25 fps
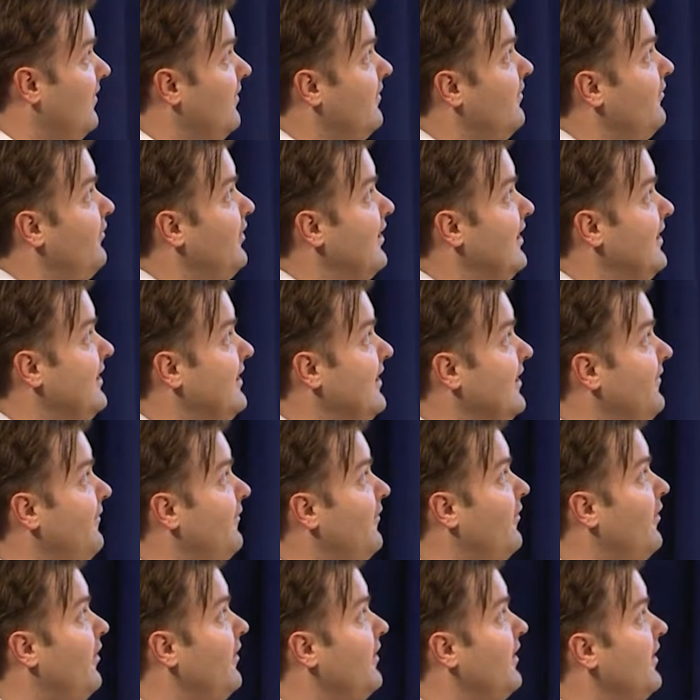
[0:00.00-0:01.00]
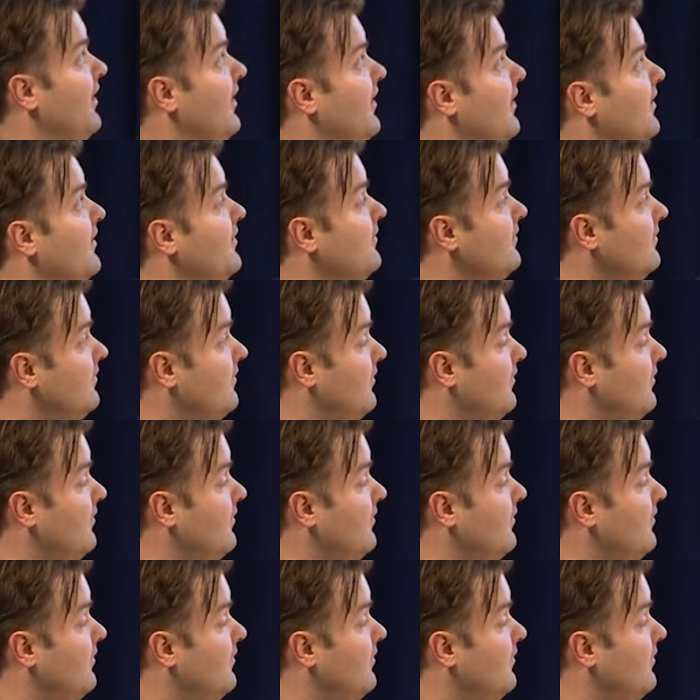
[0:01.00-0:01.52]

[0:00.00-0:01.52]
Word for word: really differ on the